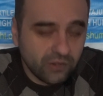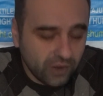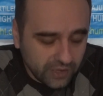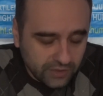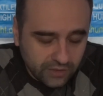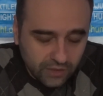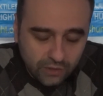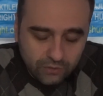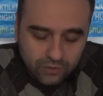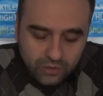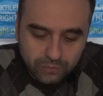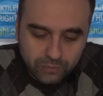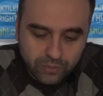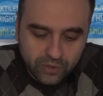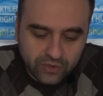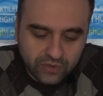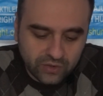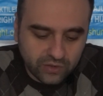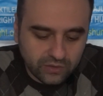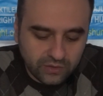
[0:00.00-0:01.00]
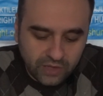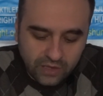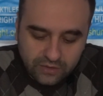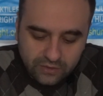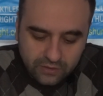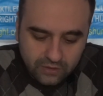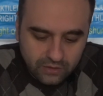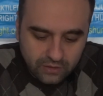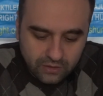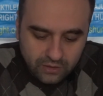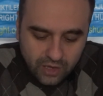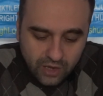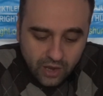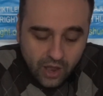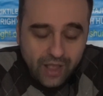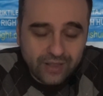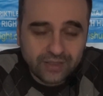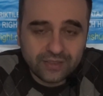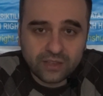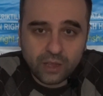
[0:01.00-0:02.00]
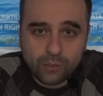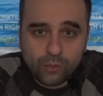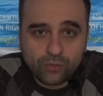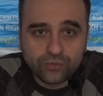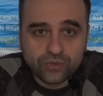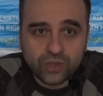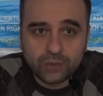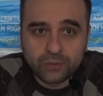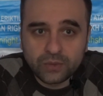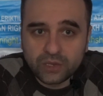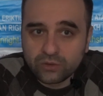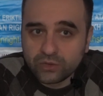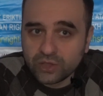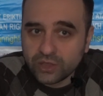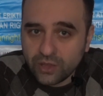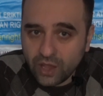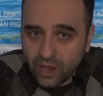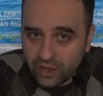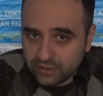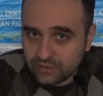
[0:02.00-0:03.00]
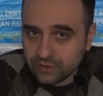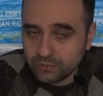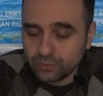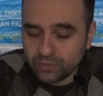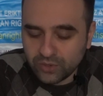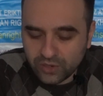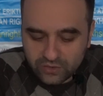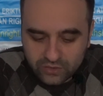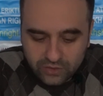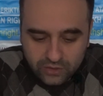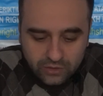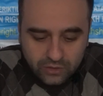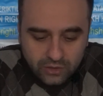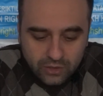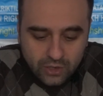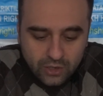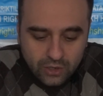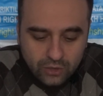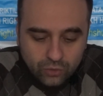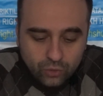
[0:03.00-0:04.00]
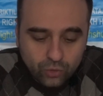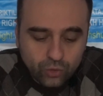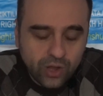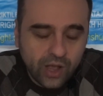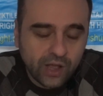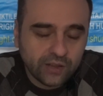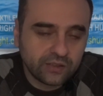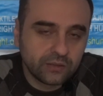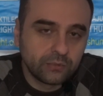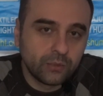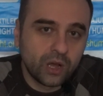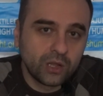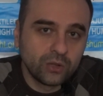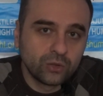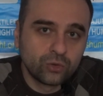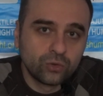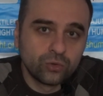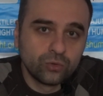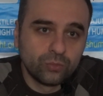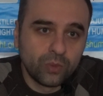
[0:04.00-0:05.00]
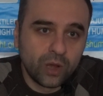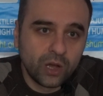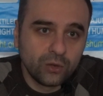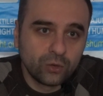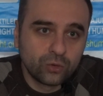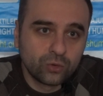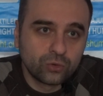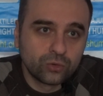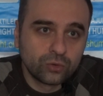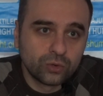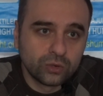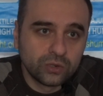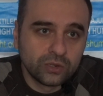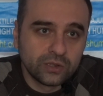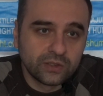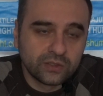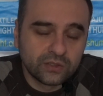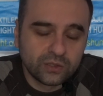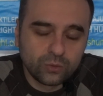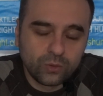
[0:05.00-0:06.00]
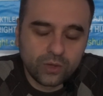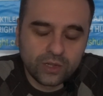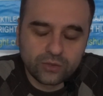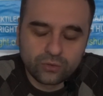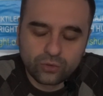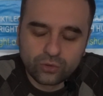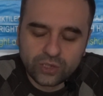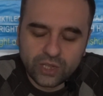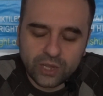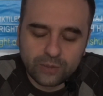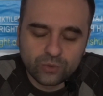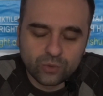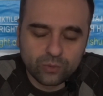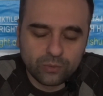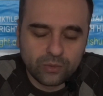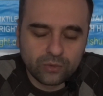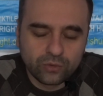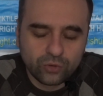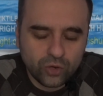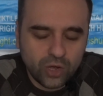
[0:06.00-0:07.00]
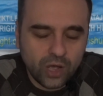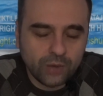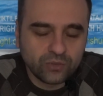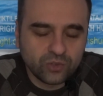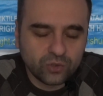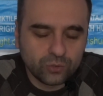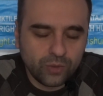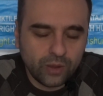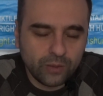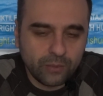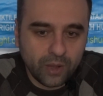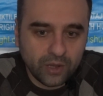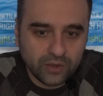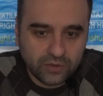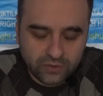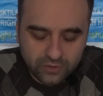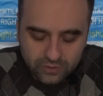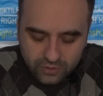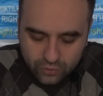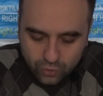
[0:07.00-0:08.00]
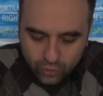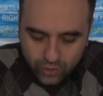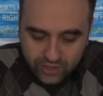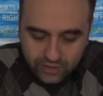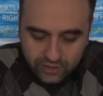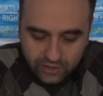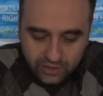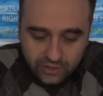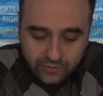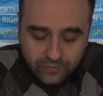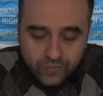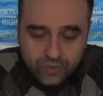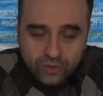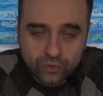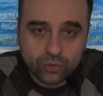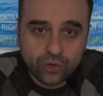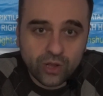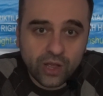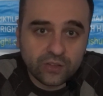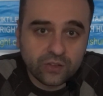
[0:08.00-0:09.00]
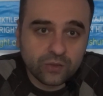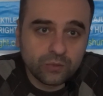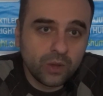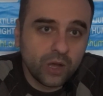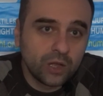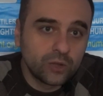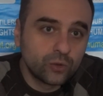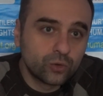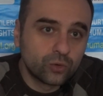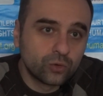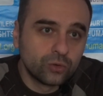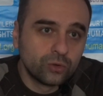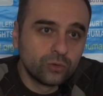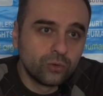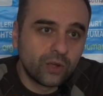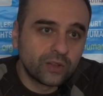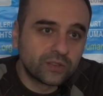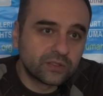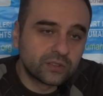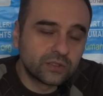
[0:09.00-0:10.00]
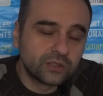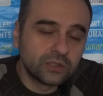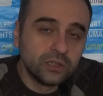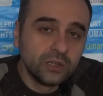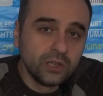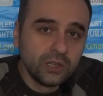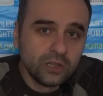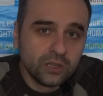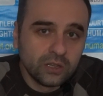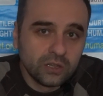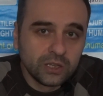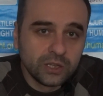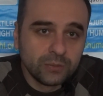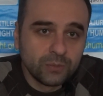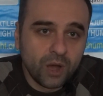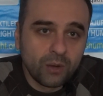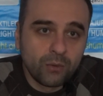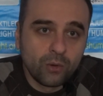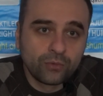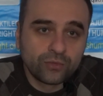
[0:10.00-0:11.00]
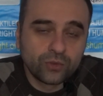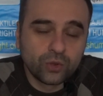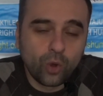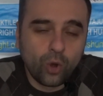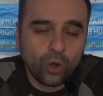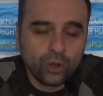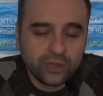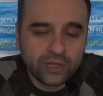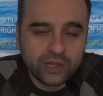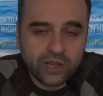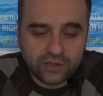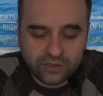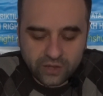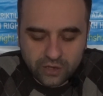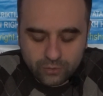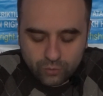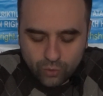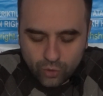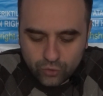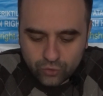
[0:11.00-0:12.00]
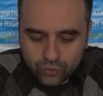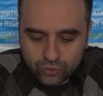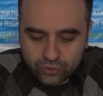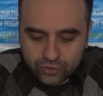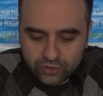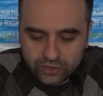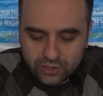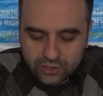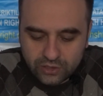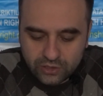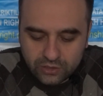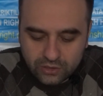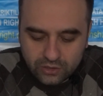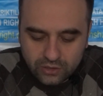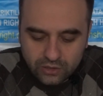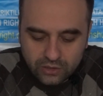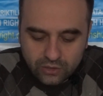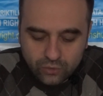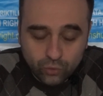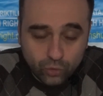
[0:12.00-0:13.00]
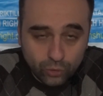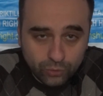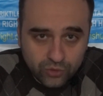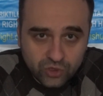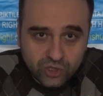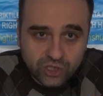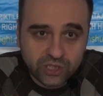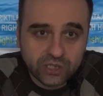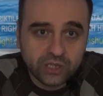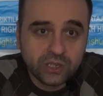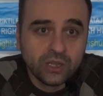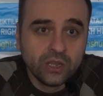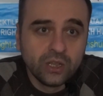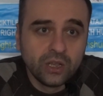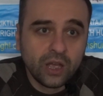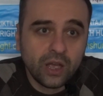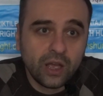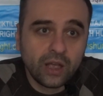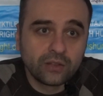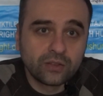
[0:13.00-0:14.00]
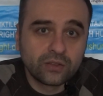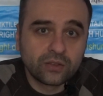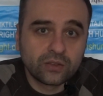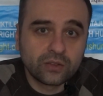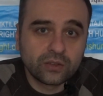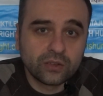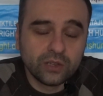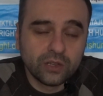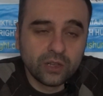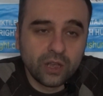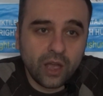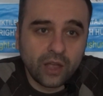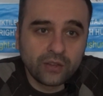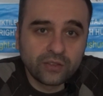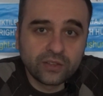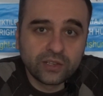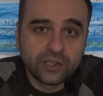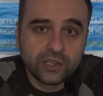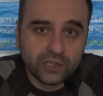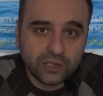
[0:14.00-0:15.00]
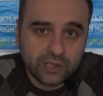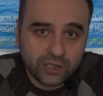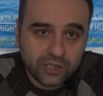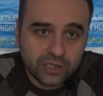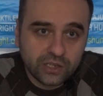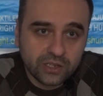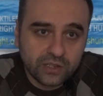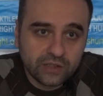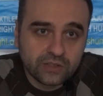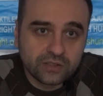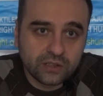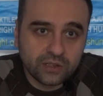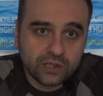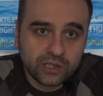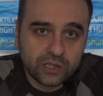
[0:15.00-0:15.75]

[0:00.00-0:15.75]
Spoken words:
right now in prison. And some of them even died in prison. Nurgazi Malikoğlu is the one who comes to my mind quickly. Nurgazi Malikoğlu was the imam of the only Kazakh mosque in Urumqi, and he is